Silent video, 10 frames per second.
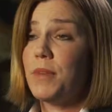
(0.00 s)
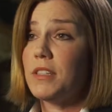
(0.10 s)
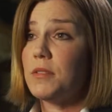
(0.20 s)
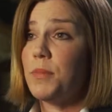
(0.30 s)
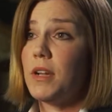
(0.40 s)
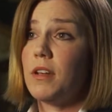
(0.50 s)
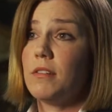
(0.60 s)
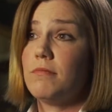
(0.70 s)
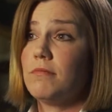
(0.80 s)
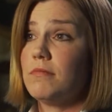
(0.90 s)
It's been
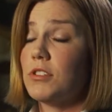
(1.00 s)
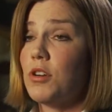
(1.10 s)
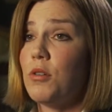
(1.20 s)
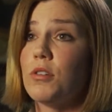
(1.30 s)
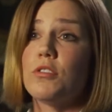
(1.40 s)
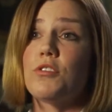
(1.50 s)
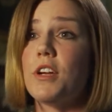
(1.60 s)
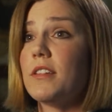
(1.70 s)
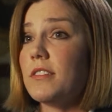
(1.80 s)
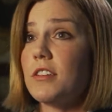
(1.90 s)
a total
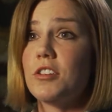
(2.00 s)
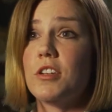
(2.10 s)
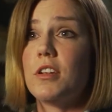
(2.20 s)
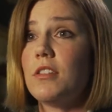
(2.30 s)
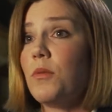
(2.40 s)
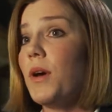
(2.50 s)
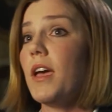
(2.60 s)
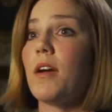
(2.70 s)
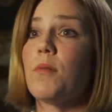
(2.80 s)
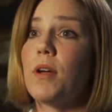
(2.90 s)
transition in the
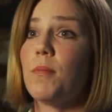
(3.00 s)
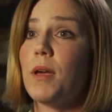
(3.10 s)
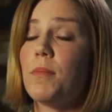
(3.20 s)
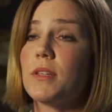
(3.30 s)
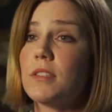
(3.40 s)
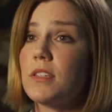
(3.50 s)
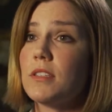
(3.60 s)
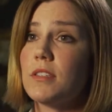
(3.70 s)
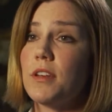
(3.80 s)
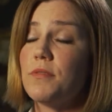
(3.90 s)
way I run my
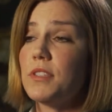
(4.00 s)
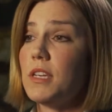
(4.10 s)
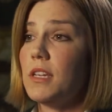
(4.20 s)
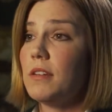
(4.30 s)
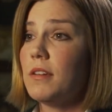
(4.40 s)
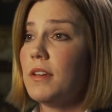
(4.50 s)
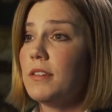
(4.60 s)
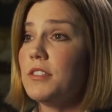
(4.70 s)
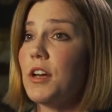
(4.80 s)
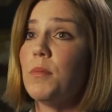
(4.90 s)
business. I've seen
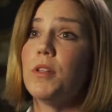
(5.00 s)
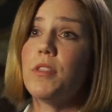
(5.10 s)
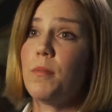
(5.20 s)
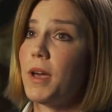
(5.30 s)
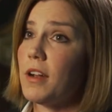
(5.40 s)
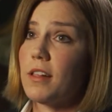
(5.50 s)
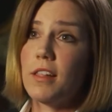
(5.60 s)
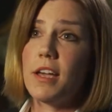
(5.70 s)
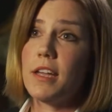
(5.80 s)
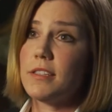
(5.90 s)
double the amount of
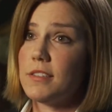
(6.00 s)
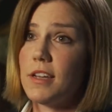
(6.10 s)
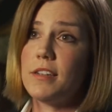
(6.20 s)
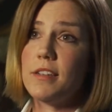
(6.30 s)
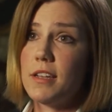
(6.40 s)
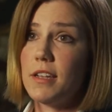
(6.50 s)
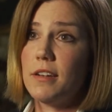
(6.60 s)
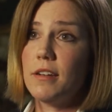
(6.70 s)
clients I did